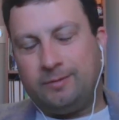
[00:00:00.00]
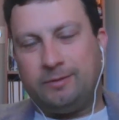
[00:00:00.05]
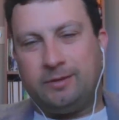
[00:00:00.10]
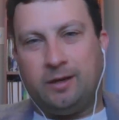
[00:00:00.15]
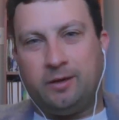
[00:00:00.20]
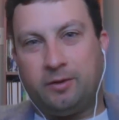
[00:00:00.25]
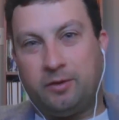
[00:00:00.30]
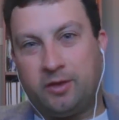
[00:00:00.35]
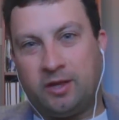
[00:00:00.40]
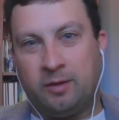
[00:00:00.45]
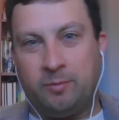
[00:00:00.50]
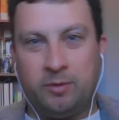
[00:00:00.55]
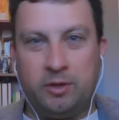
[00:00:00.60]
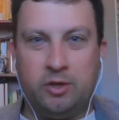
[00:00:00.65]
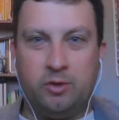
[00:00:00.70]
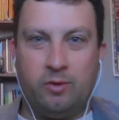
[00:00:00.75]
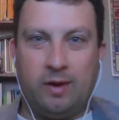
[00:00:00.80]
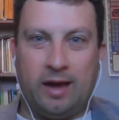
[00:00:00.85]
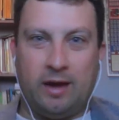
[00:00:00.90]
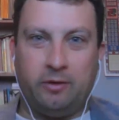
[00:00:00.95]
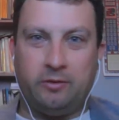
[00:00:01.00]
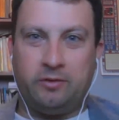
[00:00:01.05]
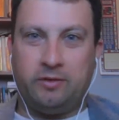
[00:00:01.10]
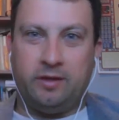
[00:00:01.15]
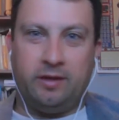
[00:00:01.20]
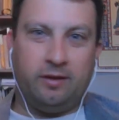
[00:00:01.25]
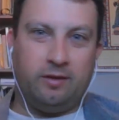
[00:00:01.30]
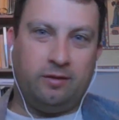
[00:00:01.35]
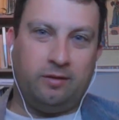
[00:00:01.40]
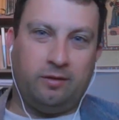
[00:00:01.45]
some of you out
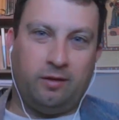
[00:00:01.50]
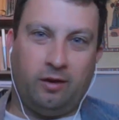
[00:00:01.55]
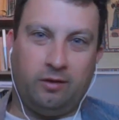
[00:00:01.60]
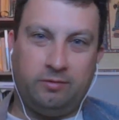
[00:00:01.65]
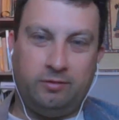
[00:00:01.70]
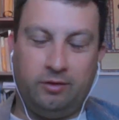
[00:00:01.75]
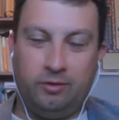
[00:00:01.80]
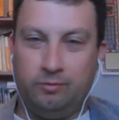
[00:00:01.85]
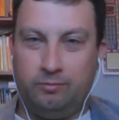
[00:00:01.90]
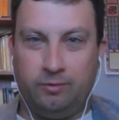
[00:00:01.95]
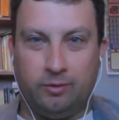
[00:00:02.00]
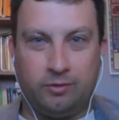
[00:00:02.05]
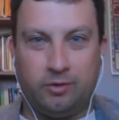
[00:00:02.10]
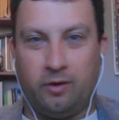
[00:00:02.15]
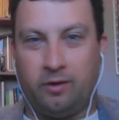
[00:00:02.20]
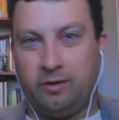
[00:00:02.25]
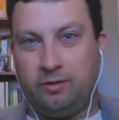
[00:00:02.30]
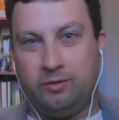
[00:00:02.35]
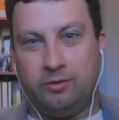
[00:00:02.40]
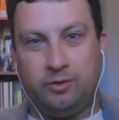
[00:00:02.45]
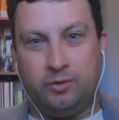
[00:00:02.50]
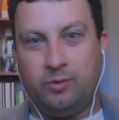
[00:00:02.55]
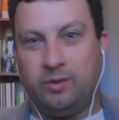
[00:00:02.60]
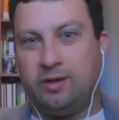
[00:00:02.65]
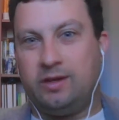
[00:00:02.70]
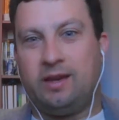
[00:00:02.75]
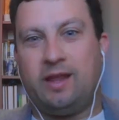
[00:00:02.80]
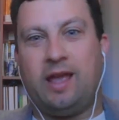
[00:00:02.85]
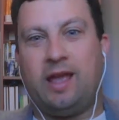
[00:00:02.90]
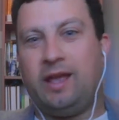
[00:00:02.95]
there are you're talking you're doing
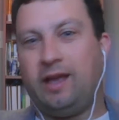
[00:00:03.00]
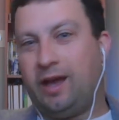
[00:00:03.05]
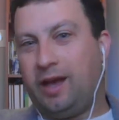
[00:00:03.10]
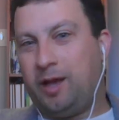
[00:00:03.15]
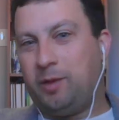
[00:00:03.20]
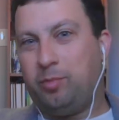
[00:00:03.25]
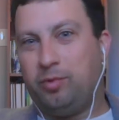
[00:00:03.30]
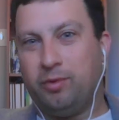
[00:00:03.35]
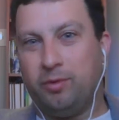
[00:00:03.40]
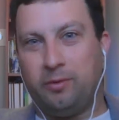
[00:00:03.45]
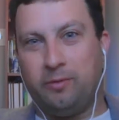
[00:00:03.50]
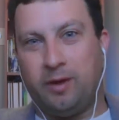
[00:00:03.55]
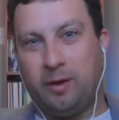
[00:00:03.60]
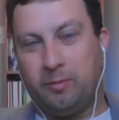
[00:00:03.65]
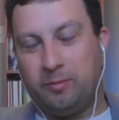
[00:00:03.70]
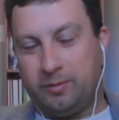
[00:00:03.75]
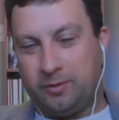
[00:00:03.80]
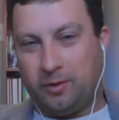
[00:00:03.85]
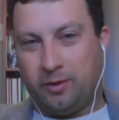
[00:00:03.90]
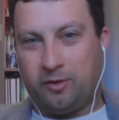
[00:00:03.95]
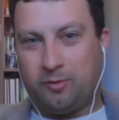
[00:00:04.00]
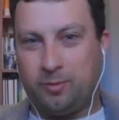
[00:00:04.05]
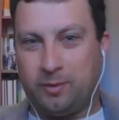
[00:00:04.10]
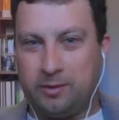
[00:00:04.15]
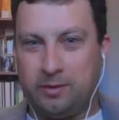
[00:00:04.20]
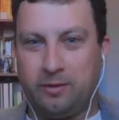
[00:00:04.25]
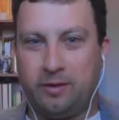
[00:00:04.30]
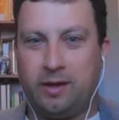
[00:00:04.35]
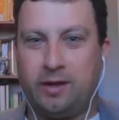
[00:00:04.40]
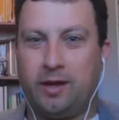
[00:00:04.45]
an AI program. Everybody talks about
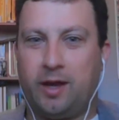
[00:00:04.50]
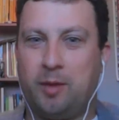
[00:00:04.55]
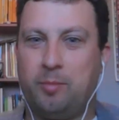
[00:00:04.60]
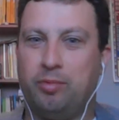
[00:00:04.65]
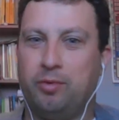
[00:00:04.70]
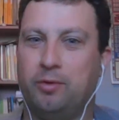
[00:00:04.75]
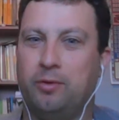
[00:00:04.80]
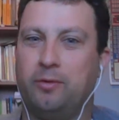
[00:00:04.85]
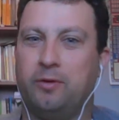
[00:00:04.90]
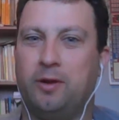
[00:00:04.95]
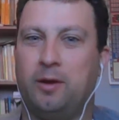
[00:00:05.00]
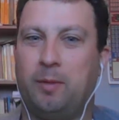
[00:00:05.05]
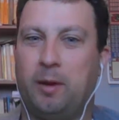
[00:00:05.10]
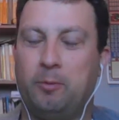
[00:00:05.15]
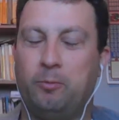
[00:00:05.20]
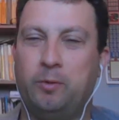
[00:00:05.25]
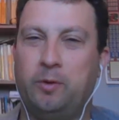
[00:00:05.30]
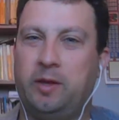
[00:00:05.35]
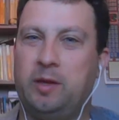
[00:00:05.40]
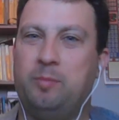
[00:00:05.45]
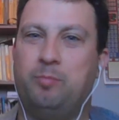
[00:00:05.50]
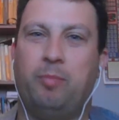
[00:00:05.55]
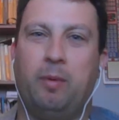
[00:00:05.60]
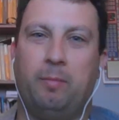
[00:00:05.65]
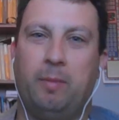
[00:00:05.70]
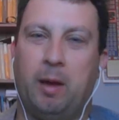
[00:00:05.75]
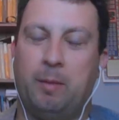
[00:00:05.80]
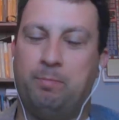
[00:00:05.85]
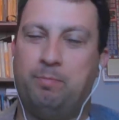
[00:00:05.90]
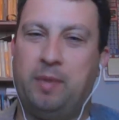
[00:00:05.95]
their AI program. I really
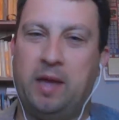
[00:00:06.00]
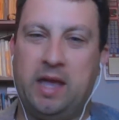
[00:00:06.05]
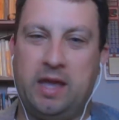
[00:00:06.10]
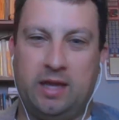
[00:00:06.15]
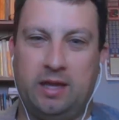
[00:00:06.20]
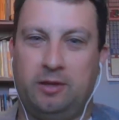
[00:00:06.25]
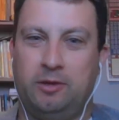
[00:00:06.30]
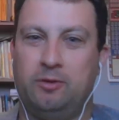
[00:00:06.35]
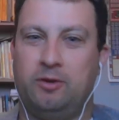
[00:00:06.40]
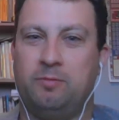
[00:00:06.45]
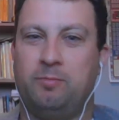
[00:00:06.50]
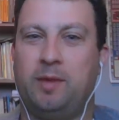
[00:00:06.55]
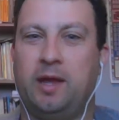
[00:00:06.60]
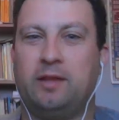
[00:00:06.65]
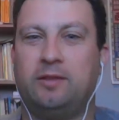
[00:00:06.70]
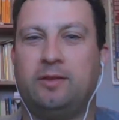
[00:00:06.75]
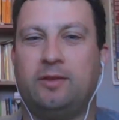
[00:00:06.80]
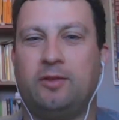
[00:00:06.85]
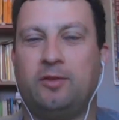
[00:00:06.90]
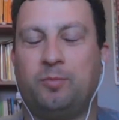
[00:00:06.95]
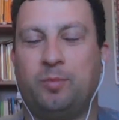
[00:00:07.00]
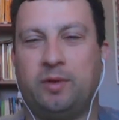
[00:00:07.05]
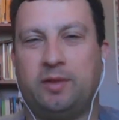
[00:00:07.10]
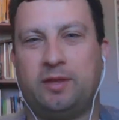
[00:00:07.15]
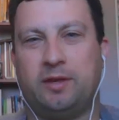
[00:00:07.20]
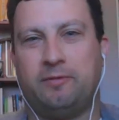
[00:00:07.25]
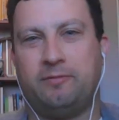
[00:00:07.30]
I'm begging you to make this specific.